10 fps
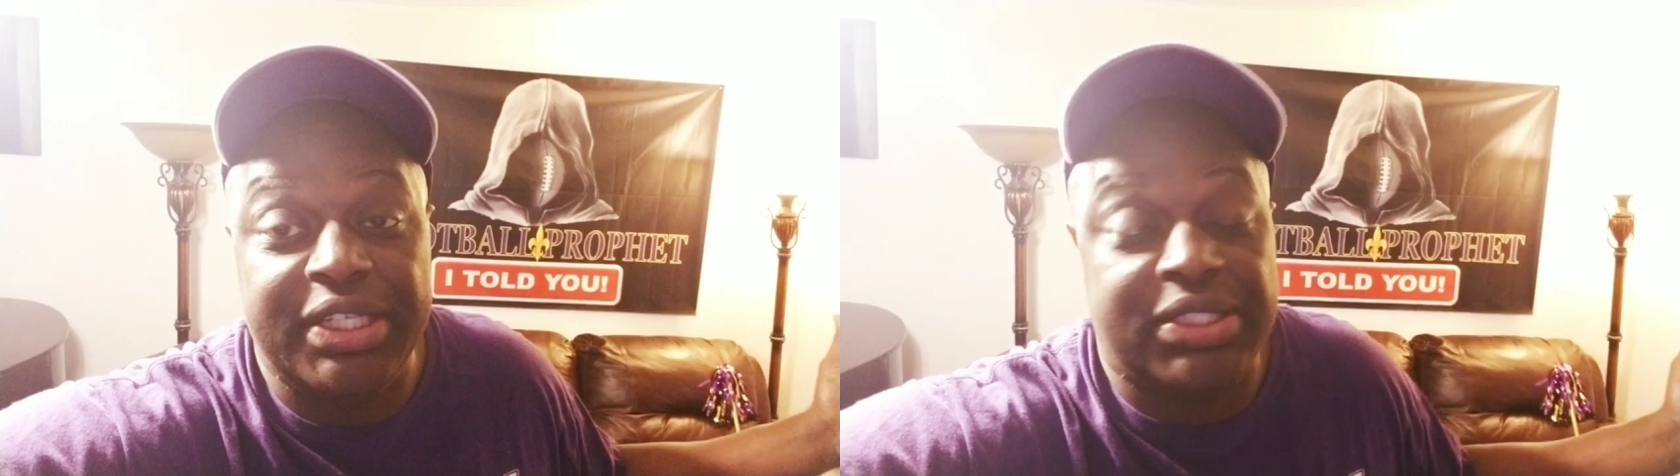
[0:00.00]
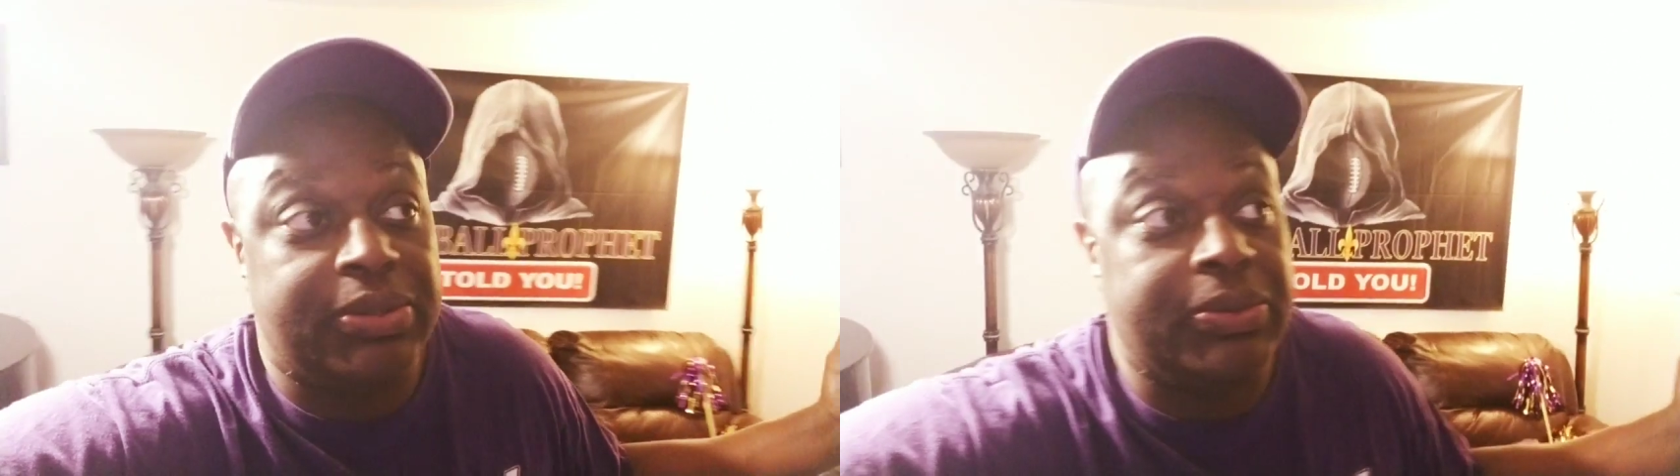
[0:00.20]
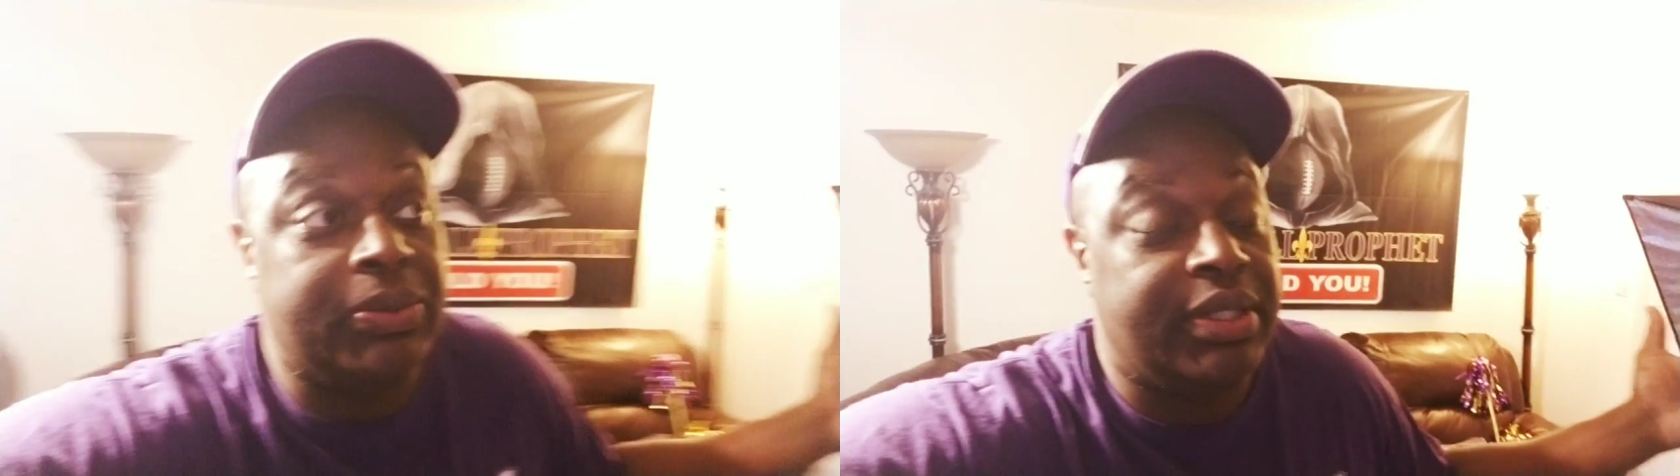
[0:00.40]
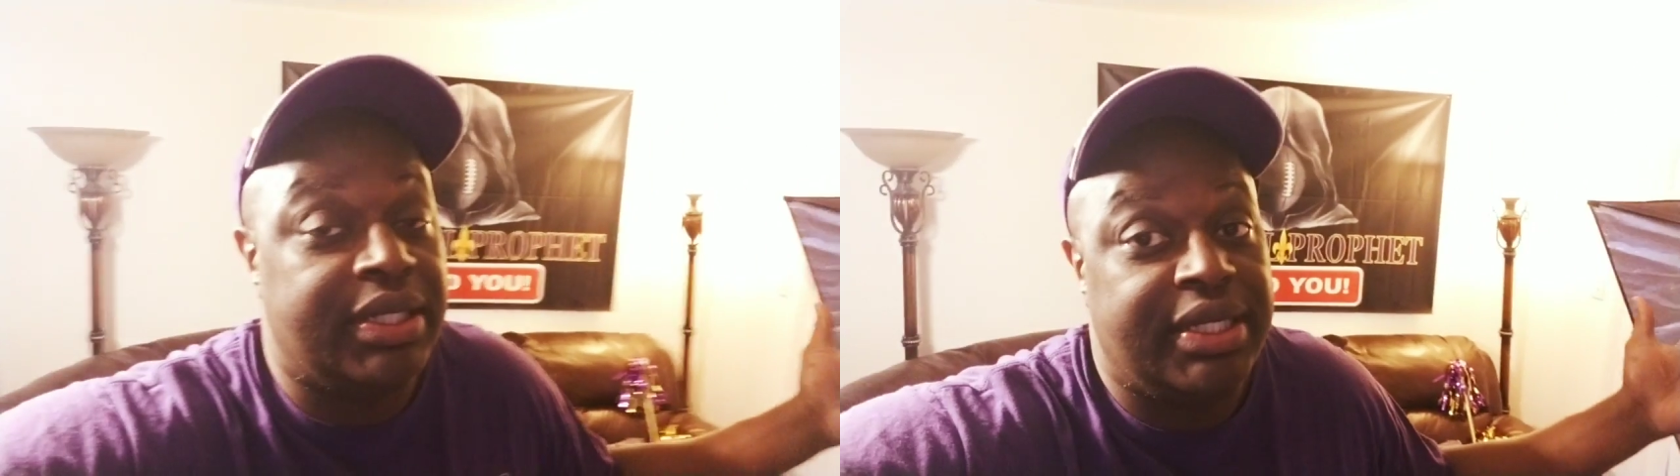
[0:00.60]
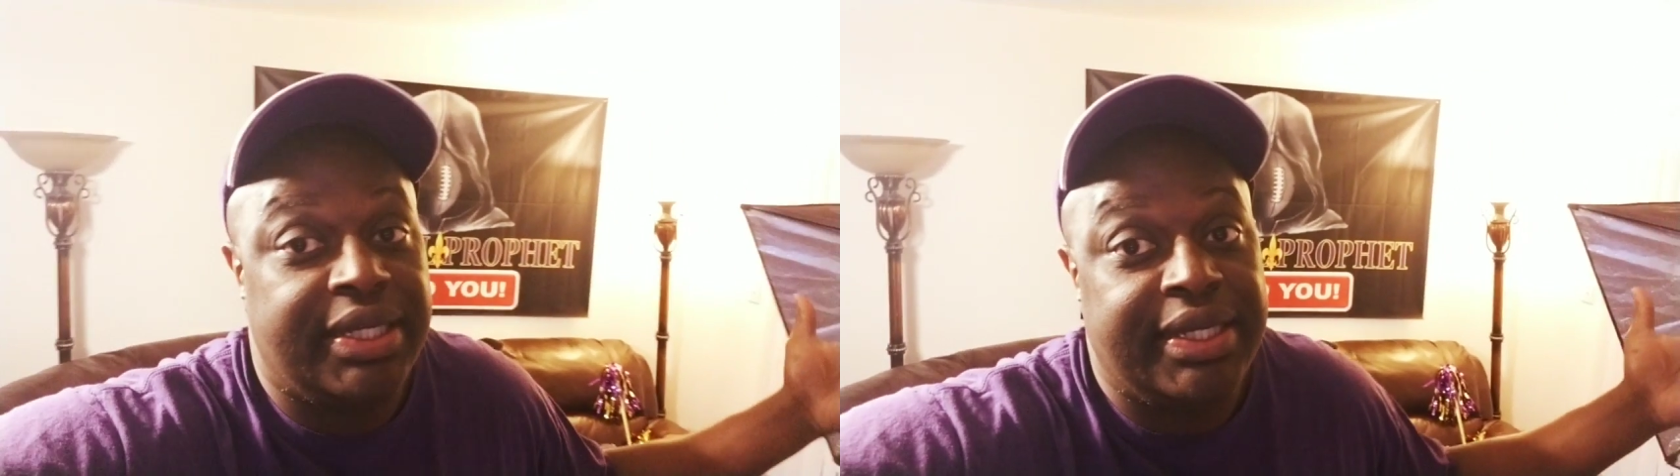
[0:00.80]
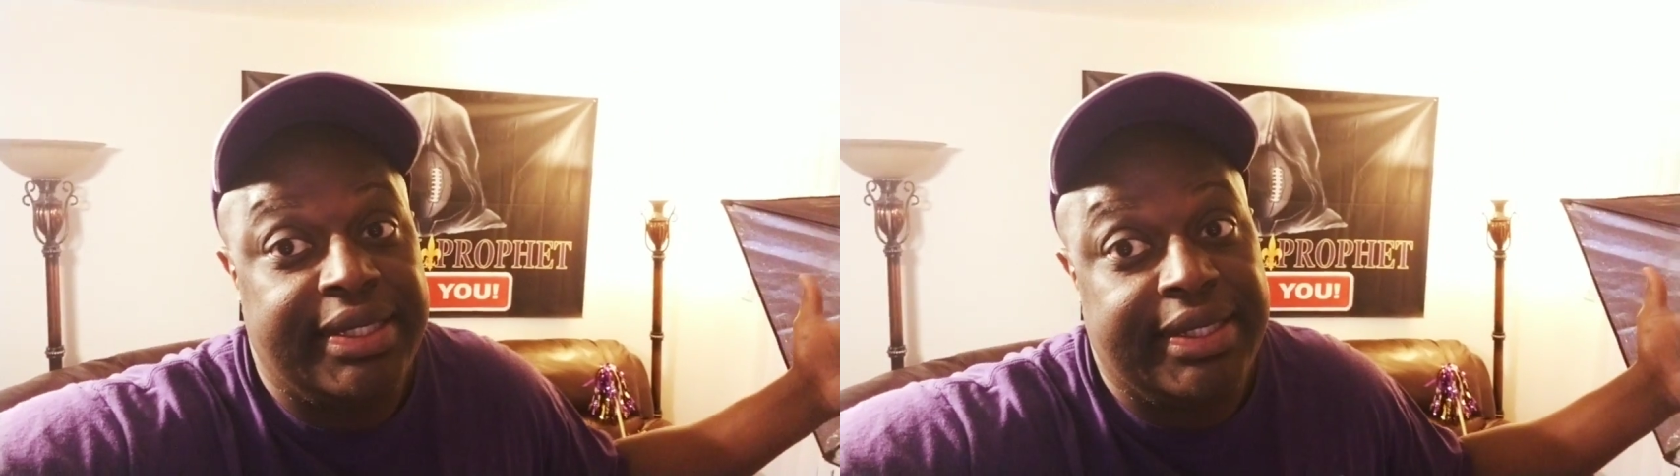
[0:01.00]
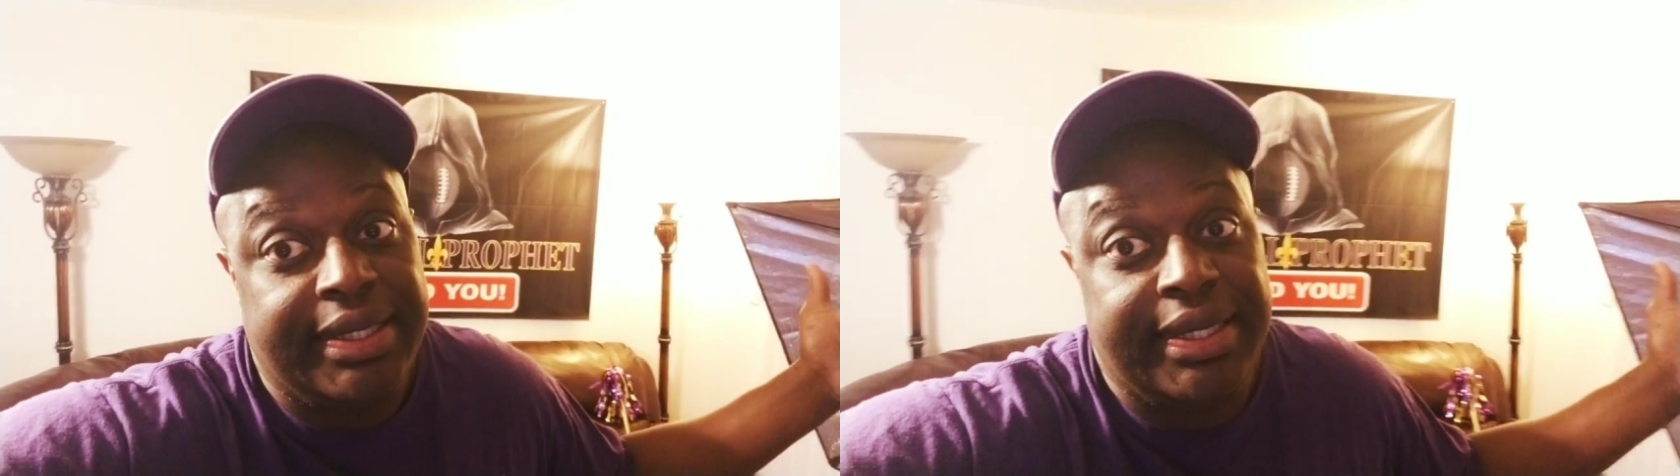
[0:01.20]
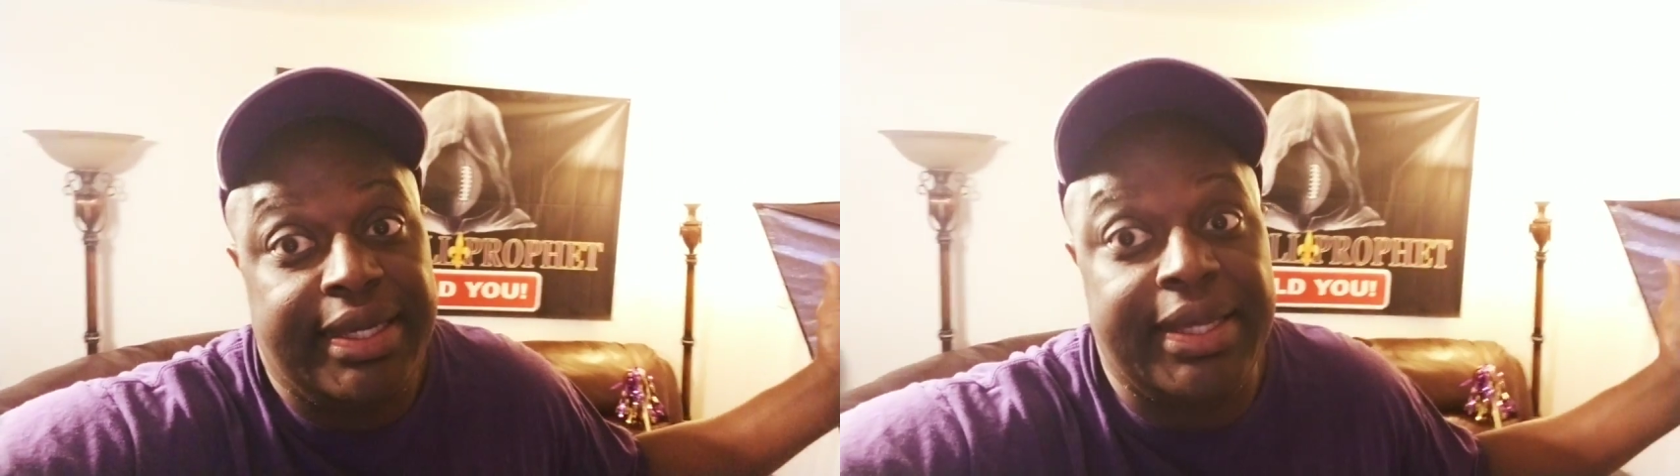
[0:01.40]
to
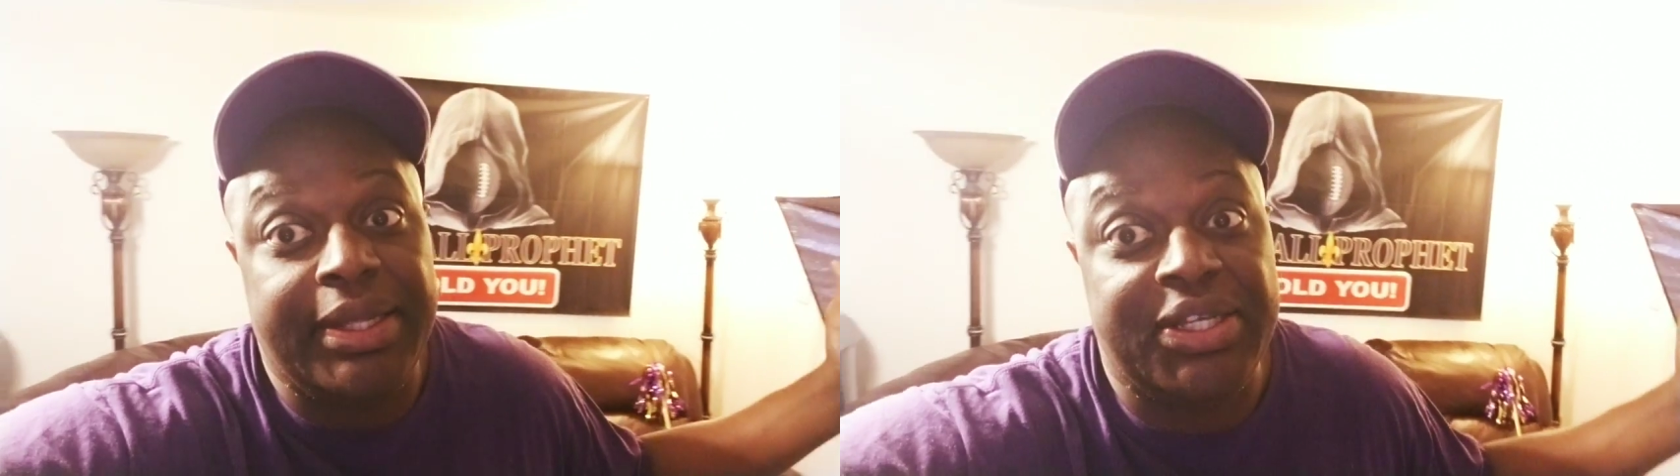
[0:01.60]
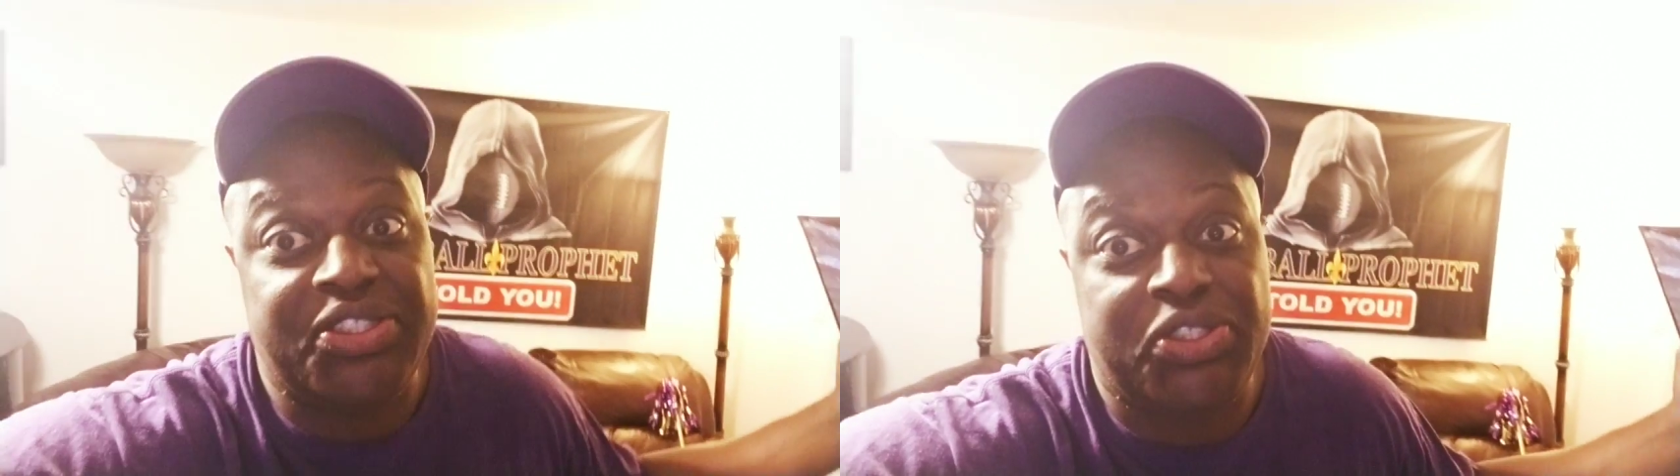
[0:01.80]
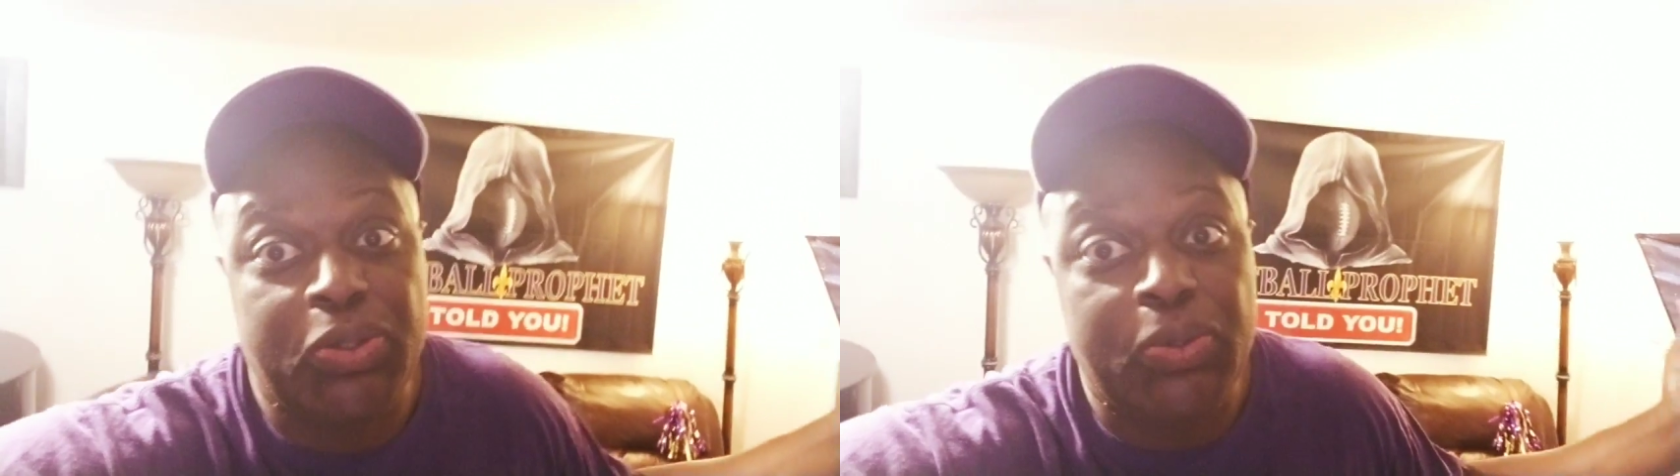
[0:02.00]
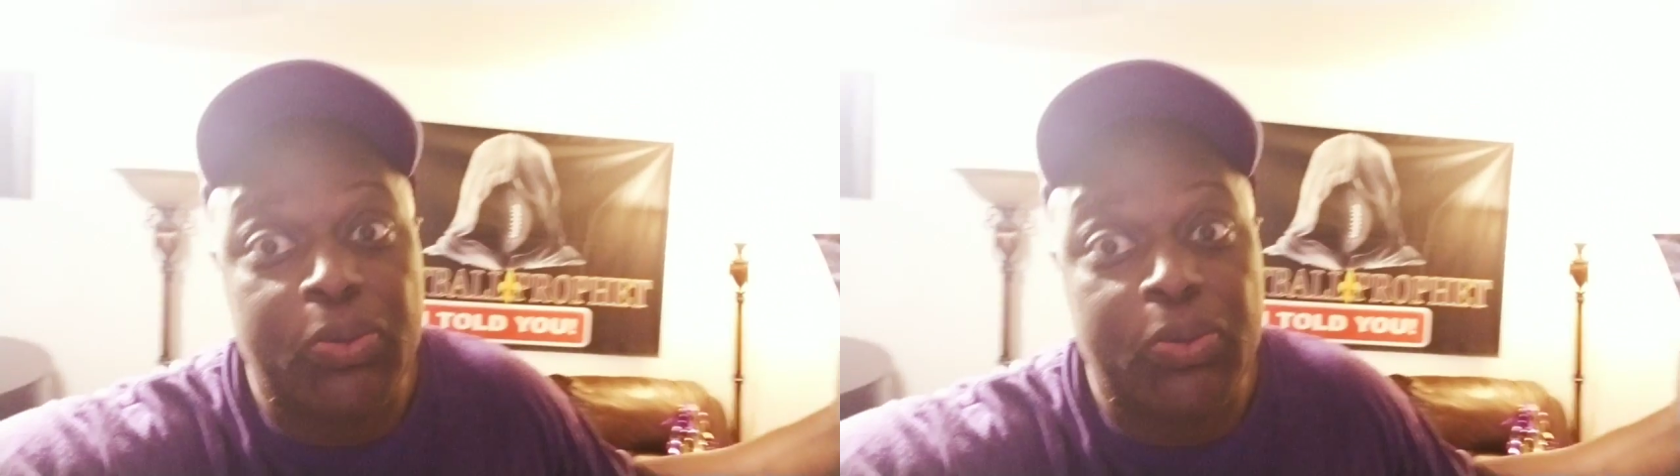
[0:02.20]
LSU?